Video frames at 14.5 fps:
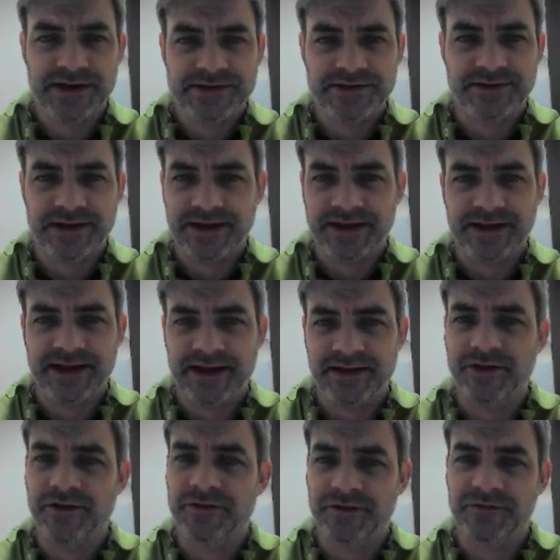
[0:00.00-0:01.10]
so that I can
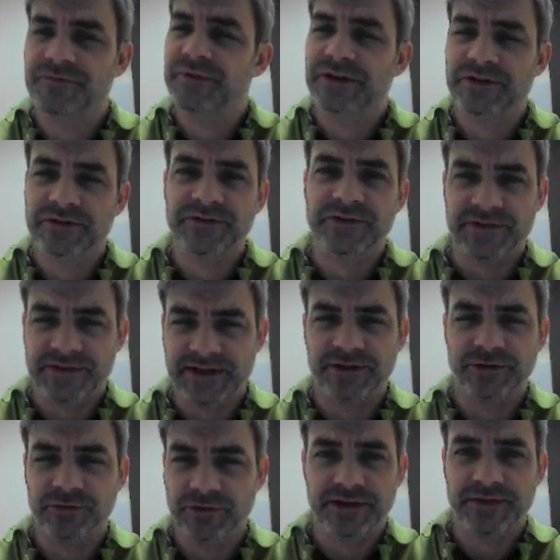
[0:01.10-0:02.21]
add other fields and take a
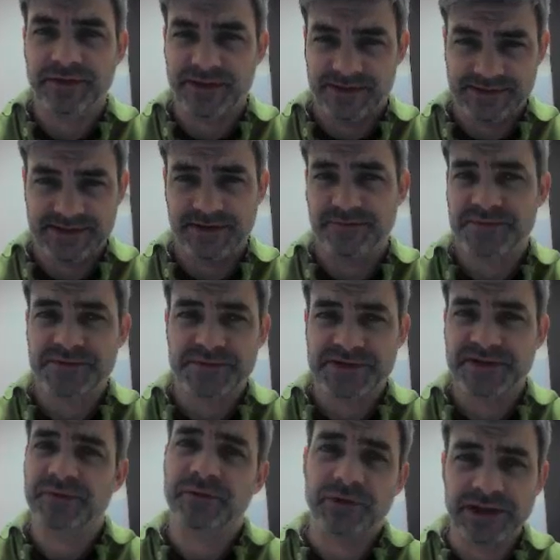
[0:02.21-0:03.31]
look at things that I'm
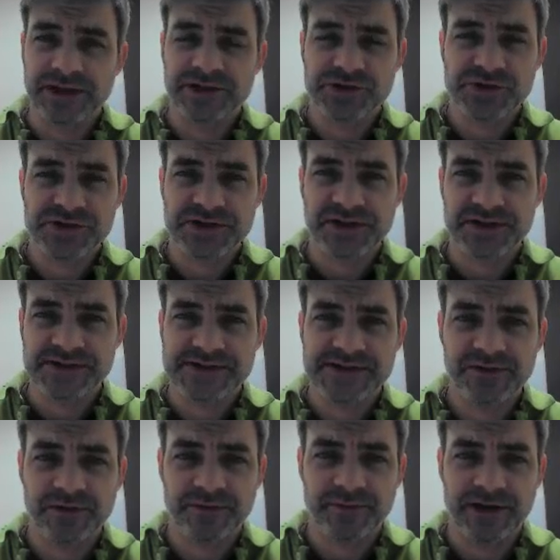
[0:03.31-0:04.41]
specifically interested in
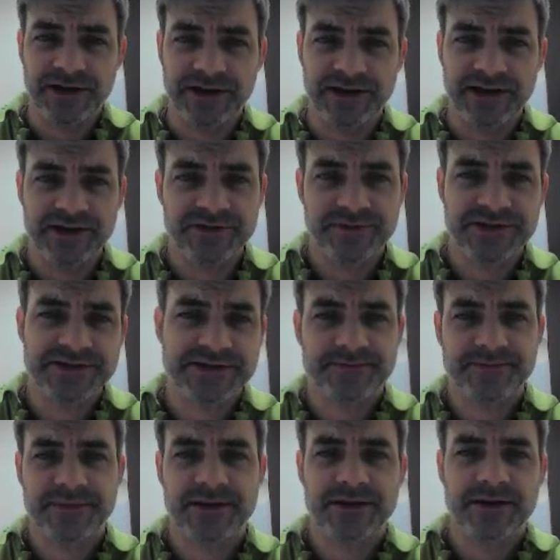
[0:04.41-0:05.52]
seeing with my engagements.
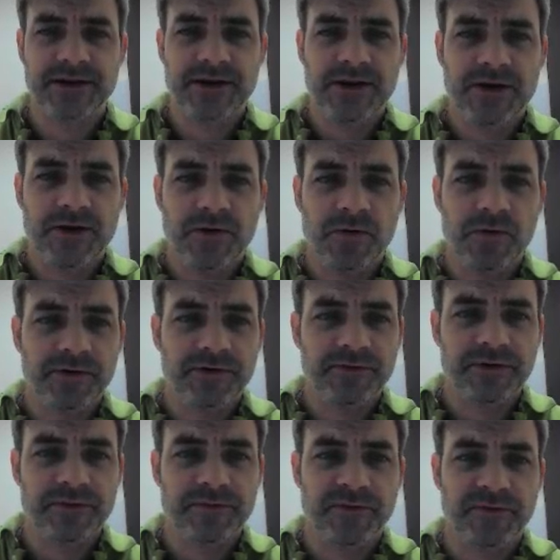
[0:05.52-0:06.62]
Or,
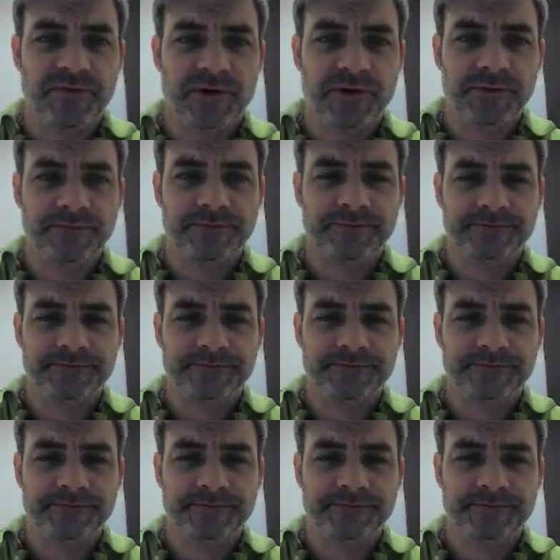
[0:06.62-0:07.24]
if I would prefer,